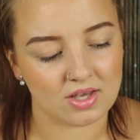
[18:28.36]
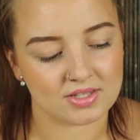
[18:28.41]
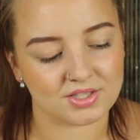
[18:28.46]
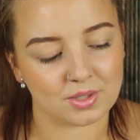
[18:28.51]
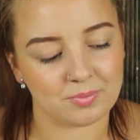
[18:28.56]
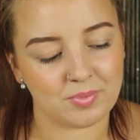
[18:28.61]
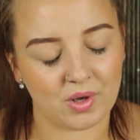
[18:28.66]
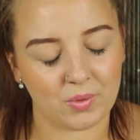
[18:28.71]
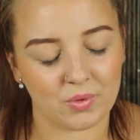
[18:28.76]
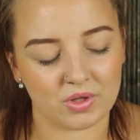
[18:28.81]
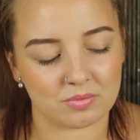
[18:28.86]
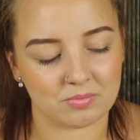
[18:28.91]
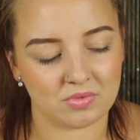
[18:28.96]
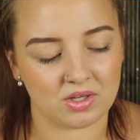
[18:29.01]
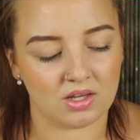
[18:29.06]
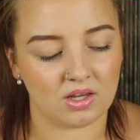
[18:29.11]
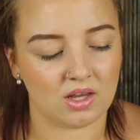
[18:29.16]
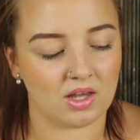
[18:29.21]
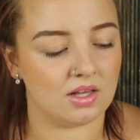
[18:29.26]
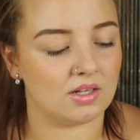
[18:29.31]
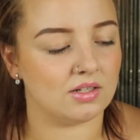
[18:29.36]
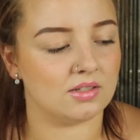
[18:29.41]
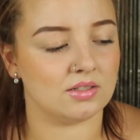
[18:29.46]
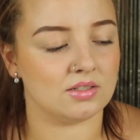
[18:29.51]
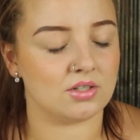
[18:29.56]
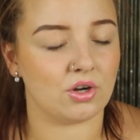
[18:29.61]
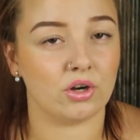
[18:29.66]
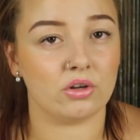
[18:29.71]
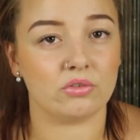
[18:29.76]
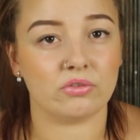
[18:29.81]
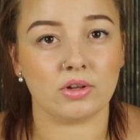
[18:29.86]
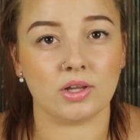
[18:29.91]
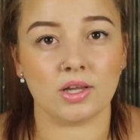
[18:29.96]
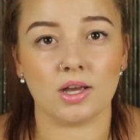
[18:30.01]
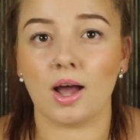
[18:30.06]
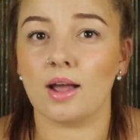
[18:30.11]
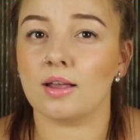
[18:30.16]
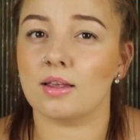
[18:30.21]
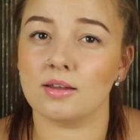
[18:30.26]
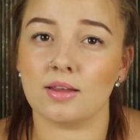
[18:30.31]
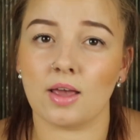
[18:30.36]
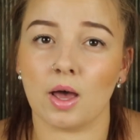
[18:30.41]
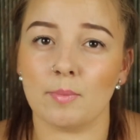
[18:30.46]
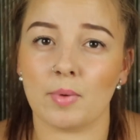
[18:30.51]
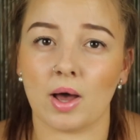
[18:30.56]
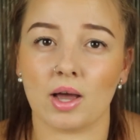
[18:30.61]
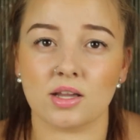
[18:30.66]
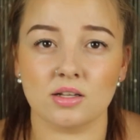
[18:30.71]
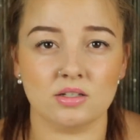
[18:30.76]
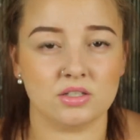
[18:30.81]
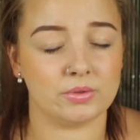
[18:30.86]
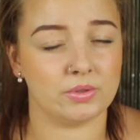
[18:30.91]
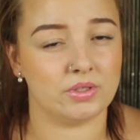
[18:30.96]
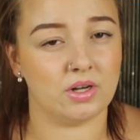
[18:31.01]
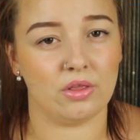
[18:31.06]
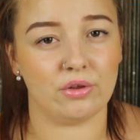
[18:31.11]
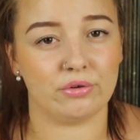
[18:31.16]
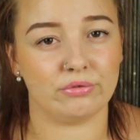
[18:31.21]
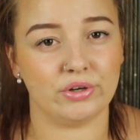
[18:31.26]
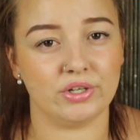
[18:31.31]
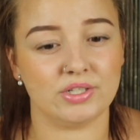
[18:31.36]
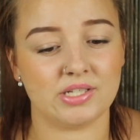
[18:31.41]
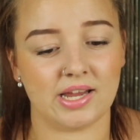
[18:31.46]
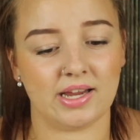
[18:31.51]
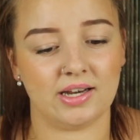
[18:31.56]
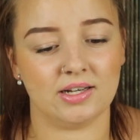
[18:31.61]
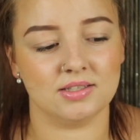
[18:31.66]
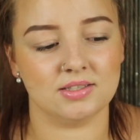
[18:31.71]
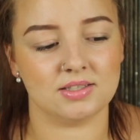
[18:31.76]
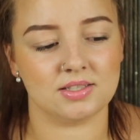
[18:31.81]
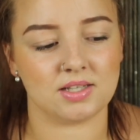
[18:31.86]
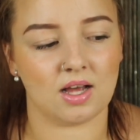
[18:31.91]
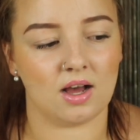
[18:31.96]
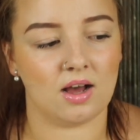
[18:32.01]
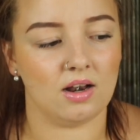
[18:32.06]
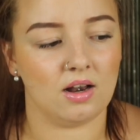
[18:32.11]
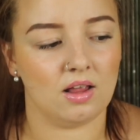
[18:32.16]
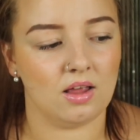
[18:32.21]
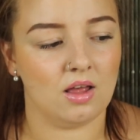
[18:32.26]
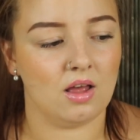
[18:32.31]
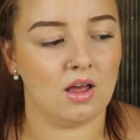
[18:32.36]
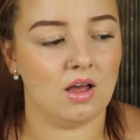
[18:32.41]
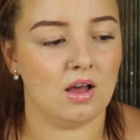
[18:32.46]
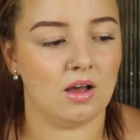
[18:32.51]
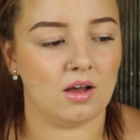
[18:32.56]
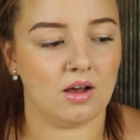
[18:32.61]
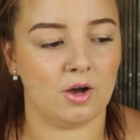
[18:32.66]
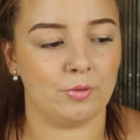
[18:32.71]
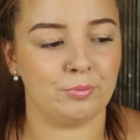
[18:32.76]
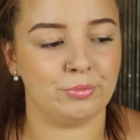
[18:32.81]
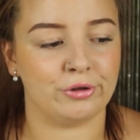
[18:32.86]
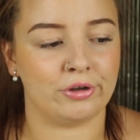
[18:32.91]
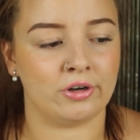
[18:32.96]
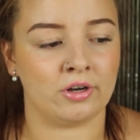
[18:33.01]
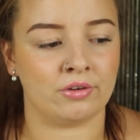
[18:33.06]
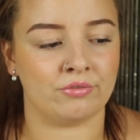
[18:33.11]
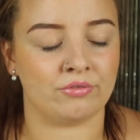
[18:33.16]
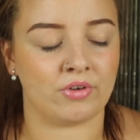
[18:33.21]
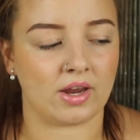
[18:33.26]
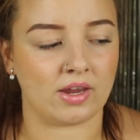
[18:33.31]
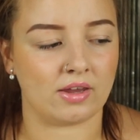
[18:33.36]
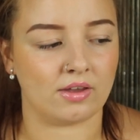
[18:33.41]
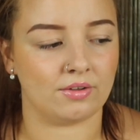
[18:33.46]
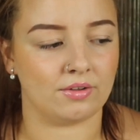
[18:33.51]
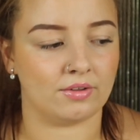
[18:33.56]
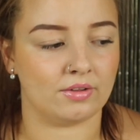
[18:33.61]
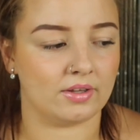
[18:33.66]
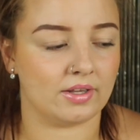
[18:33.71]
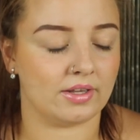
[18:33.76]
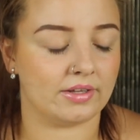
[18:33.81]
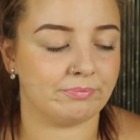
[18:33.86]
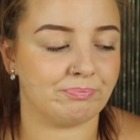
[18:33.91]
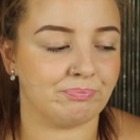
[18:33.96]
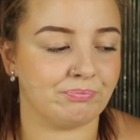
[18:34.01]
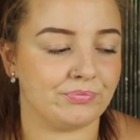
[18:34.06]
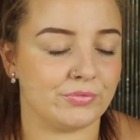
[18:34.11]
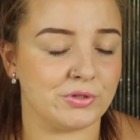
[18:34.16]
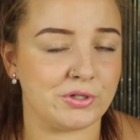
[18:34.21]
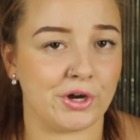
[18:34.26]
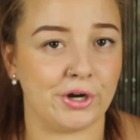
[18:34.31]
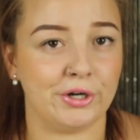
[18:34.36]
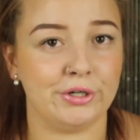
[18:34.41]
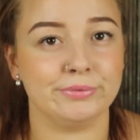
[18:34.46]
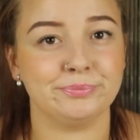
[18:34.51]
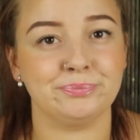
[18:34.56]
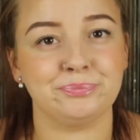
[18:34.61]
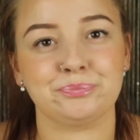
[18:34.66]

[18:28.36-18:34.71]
bear with me, and hopefully I can get back into another routine and start uploading regularly. So